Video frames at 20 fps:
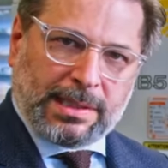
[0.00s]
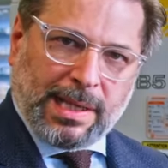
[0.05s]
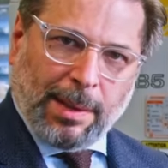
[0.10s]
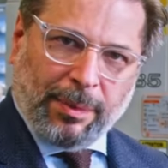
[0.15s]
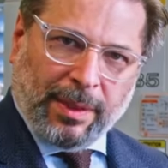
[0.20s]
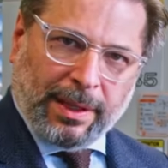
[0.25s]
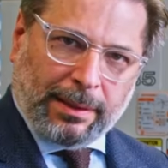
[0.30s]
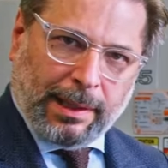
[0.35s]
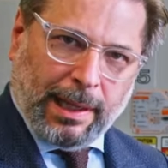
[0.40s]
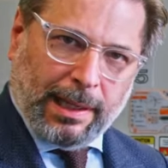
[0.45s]

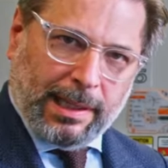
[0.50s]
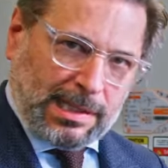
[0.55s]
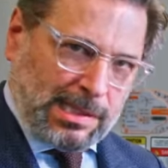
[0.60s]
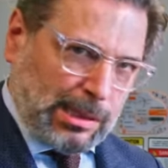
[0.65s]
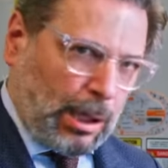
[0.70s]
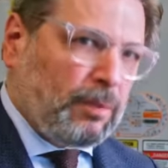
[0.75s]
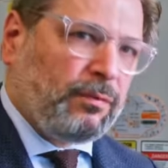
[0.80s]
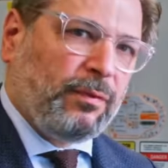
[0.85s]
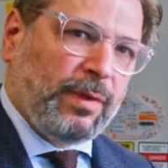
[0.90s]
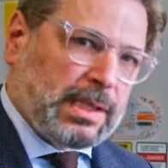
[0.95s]
something that is
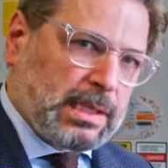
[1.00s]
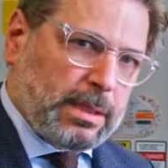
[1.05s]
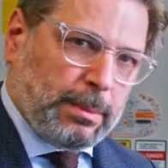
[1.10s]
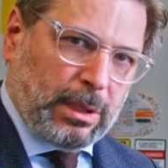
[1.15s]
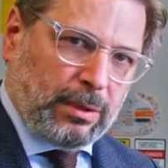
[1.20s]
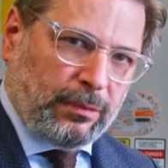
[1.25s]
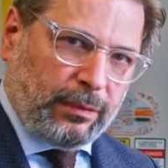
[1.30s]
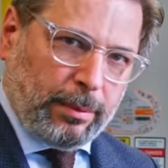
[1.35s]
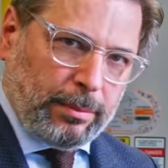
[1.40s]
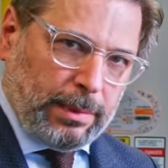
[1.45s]
not
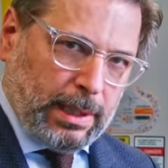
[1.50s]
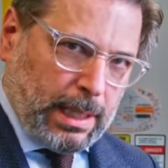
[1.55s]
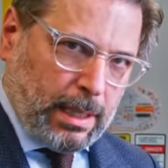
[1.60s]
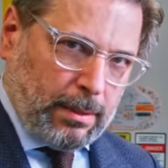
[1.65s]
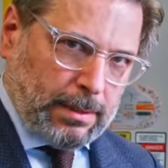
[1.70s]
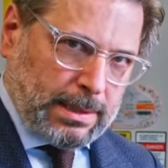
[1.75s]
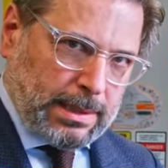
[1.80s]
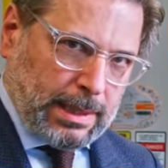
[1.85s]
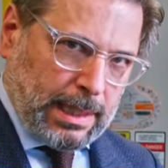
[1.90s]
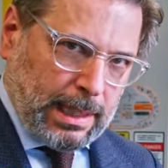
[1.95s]
visible from the
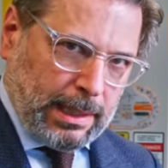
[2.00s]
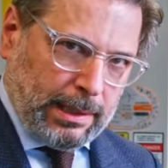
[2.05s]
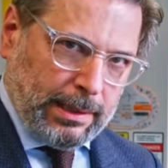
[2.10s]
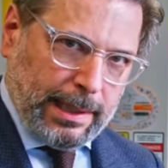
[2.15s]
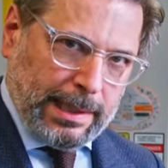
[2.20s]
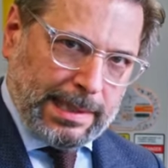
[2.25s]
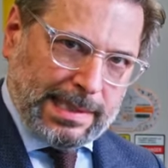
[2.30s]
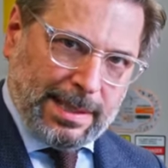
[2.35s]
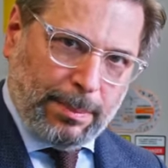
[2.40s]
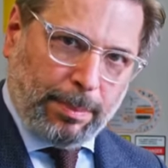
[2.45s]
outside.
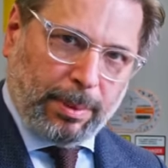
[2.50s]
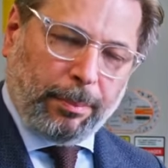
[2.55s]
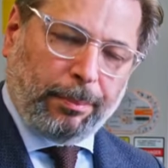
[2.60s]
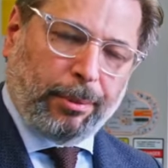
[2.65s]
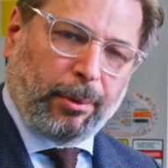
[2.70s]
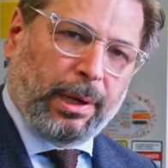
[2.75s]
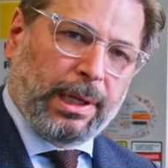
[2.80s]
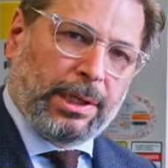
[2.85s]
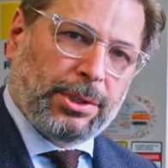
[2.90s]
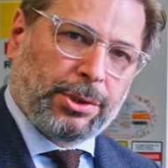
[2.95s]
It's the
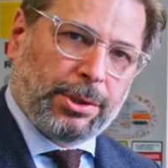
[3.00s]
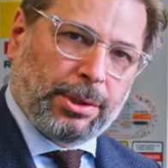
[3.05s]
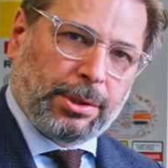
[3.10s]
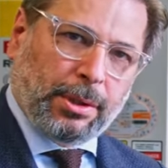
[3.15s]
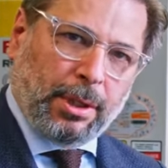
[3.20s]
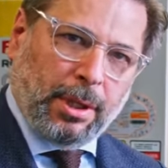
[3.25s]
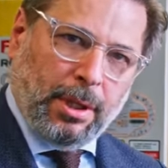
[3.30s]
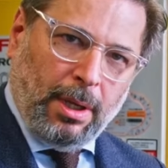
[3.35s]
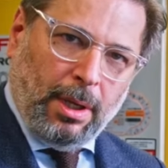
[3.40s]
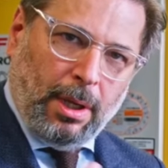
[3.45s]

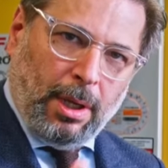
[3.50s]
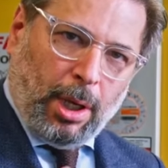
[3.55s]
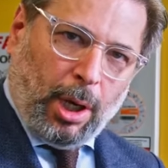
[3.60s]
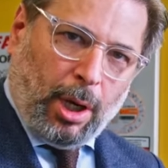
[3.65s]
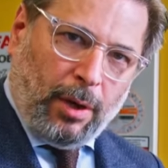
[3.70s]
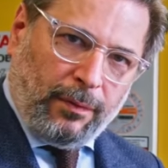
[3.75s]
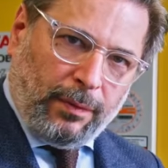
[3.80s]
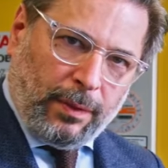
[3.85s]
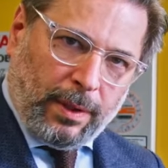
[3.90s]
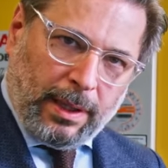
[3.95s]
preparation
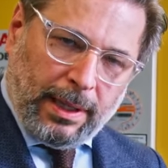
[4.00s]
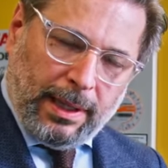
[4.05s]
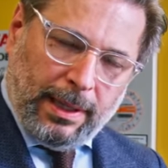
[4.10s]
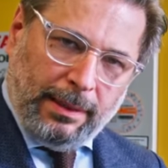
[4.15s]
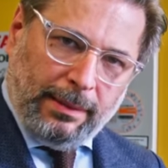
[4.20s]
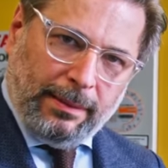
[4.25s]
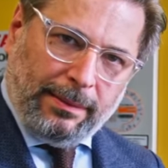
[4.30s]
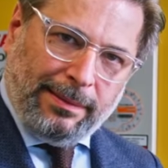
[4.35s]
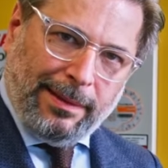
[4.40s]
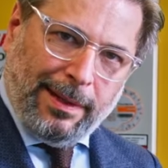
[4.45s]
of the
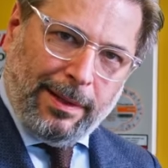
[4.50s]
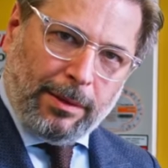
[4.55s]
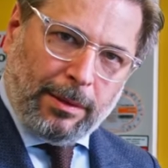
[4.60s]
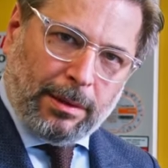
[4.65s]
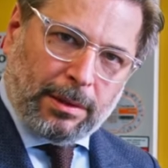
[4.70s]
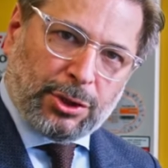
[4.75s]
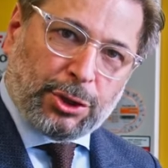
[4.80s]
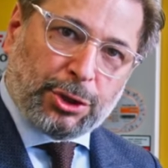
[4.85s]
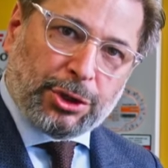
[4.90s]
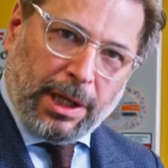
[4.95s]

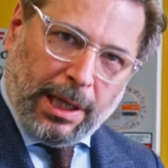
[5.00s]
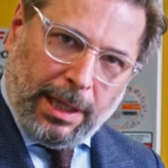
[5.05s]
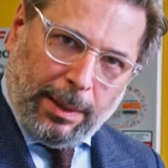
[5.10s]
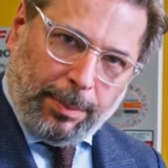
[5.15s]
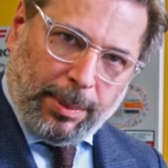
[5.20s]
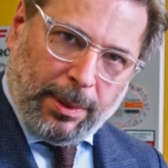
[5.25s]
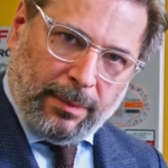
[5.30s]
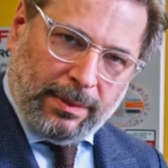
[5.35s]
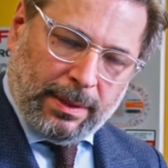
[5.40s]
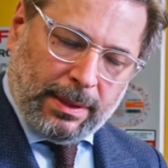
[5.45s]
internal
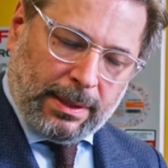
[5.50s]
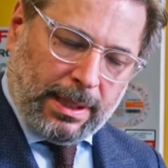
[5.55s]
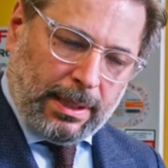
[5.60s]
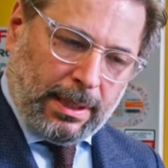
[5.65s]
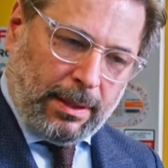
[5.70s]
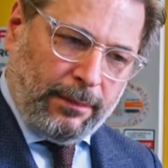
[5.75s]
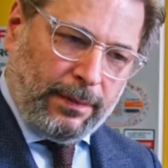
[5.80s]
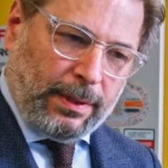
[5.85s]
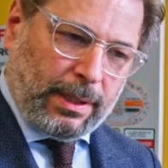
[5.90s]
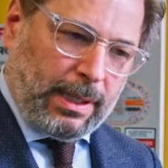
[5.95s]
shape of the,
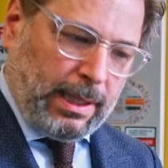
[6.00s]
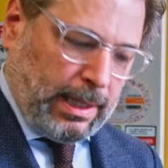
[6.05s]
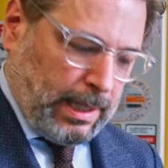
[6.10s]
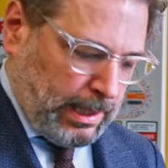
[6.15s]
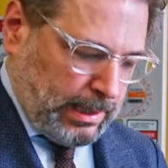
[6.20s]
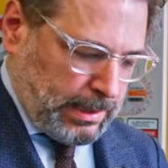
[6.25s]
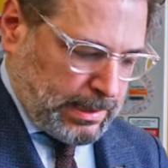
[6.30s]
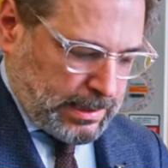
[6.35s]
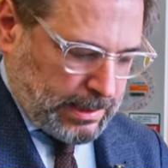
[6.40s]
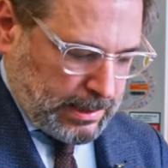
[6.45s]
of the
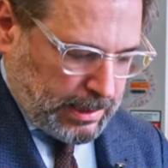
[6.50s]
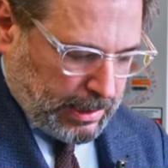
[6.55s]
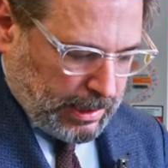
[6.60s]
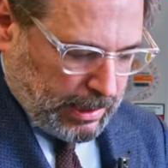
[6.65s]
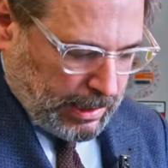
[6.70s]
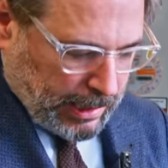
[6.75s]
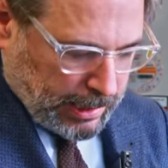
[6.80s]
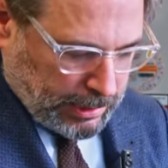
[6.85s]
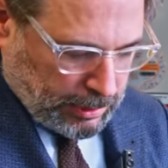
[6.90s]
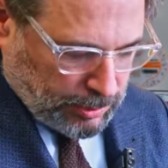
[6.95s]
case.
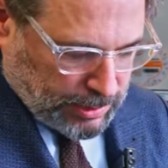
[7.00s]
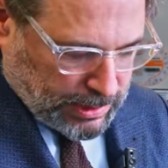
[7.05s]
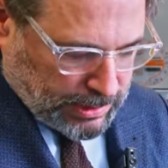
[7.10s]
And you